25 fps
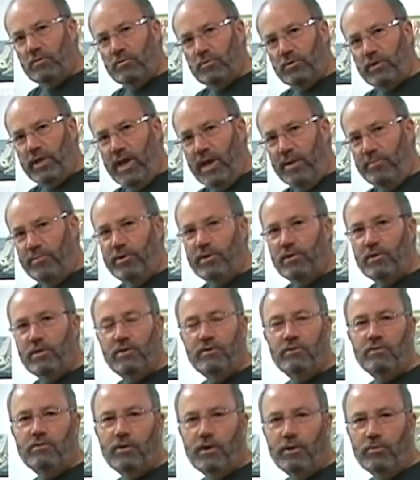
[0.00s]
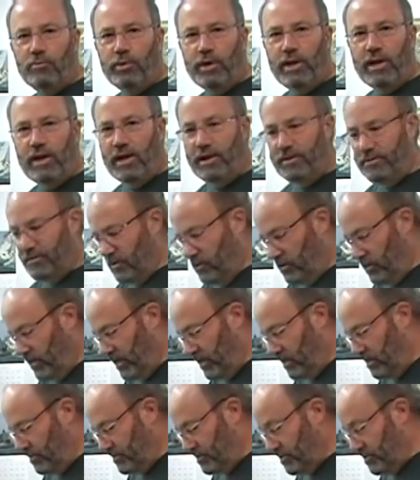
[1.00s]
tap it right on the lathe.